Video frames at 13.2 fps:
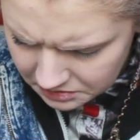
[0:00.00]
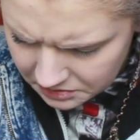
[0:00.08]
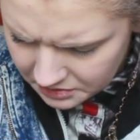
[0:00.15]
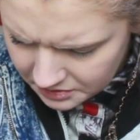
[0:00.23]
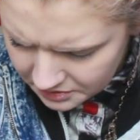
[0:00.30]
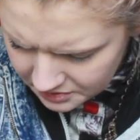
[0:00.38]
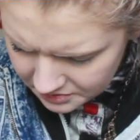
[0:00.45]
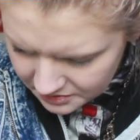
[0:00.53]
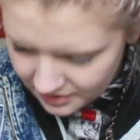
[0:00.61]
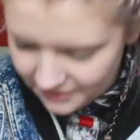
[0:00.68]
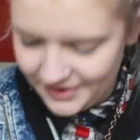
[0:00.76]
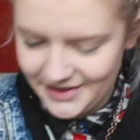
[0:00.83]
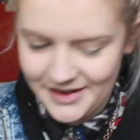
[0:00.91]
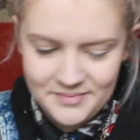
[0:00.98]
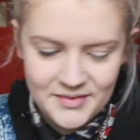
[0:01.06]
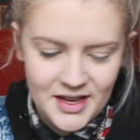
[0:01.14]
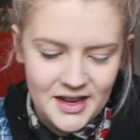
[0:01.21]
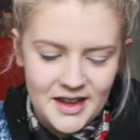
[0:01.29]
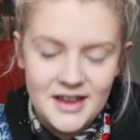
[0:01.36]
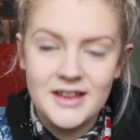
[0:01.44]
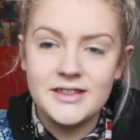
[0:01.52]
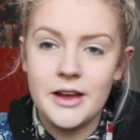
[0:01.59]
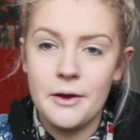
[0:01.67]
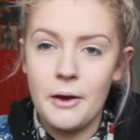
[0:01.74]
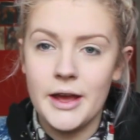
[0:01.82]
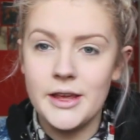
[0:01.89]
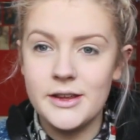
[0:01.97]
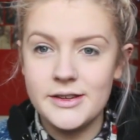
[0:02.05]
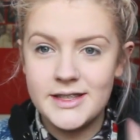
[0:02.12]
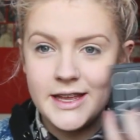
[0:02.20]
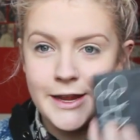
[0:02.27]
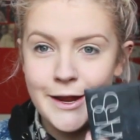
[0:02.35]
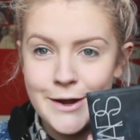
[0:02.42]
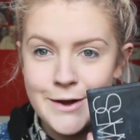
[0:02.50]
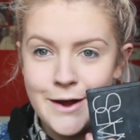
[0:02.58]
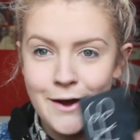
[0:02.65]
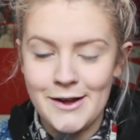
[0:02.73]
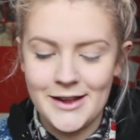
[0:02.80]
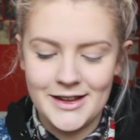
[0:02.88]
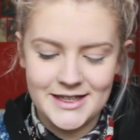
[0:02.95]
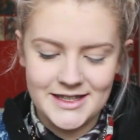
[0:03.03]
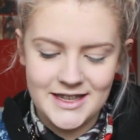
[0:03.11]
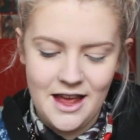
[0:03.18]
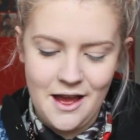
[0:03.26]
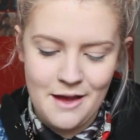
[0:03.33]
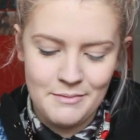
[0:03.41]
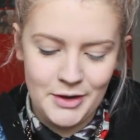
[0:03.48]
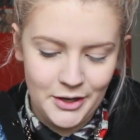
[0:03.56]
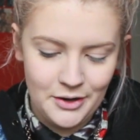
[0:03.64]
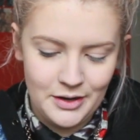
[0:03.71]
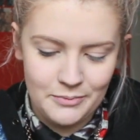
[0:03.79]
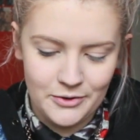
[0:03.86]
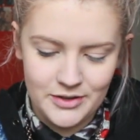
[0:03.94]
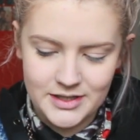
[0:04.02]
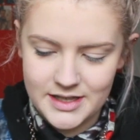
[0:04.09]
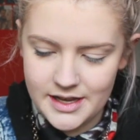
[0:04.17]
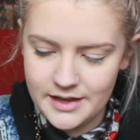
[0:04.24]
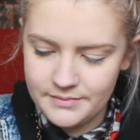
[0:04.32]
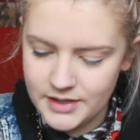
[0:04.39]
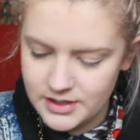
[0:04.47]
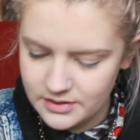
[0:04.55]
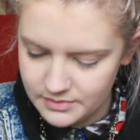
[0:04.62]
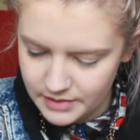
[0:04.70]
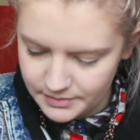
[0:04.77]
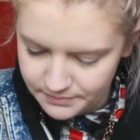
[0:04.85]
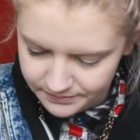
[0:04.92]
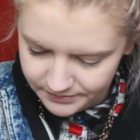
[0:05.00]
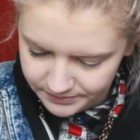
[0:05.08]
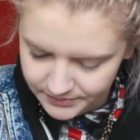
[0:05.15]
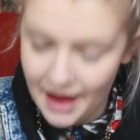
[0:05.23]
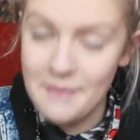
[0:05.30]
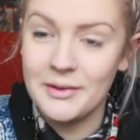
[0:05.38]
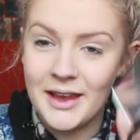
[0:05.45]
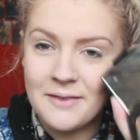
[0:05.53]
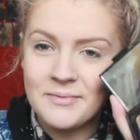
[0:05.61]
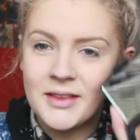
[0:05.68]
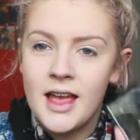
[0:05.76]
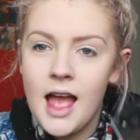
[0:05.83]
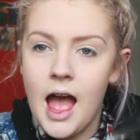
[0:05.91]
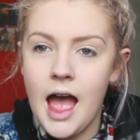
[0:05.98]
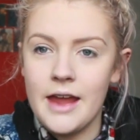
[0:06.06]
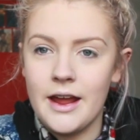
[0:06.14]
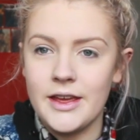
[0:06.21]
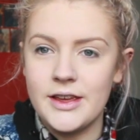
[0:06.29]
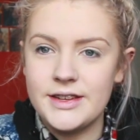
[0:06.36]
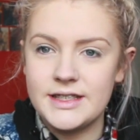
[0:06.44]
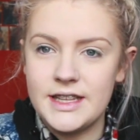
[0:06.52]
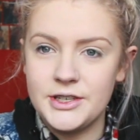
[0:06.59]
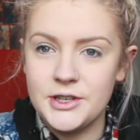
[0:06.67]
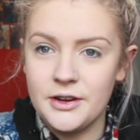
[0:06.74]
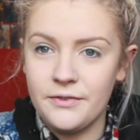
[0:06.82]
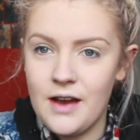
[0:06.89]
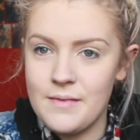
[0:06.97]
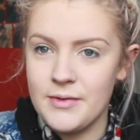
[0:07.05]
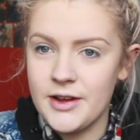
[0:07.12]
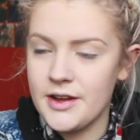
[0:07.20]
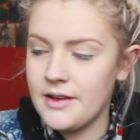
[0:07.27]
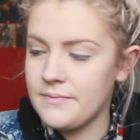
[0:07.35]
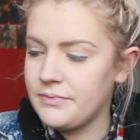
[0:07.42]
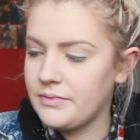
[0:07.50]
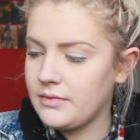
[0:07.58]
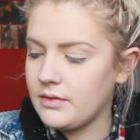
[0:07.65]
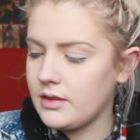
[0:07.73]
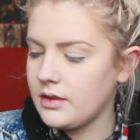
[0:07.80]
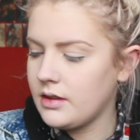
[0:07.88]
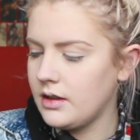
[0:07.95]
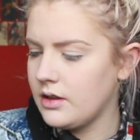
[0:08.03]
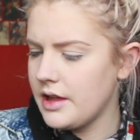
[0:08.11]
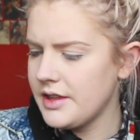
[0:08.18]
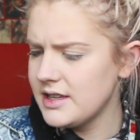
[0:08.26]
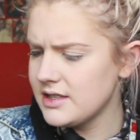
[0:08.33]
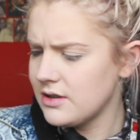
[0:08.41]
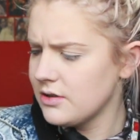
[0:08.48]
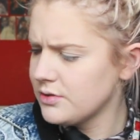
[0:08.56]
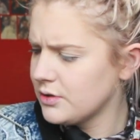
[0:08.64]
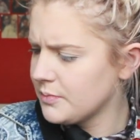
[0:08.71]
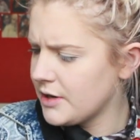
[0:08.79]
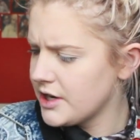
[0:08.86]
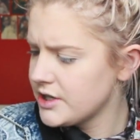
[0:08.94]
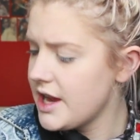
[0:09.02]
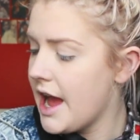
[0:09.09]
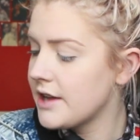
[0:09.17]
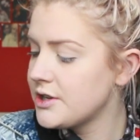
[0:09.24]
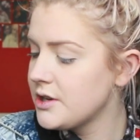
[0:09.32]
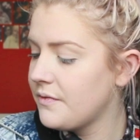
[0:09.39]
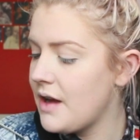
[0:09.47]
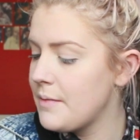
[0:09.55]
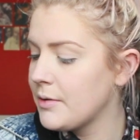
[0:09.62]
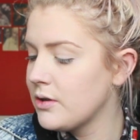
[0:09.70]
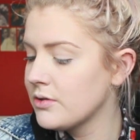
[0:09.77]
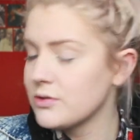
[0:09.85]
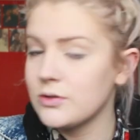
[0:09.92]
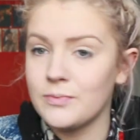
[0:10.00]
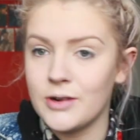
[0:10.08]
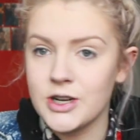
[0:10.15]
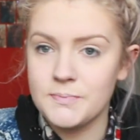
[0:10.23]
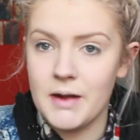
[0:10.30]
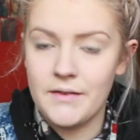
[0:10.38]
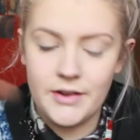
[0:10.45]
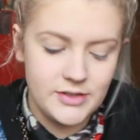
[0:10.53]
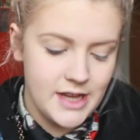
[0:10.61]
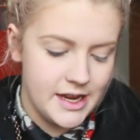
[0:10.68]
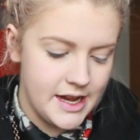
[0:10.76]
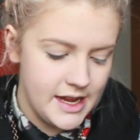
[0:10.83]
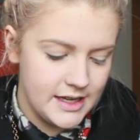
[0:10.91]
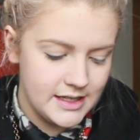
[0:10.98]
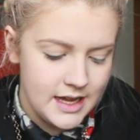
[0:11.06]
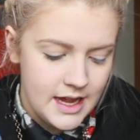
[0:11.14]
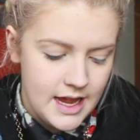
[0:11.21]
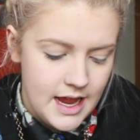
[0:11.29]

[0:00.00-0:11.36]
Oh no, I found it. So I use the NARS Laguna bronzer. It's not my. There we go. And I use the Duofiber, I think it's a contour brush, yeah, Duofiber contour brush by Real Techniques.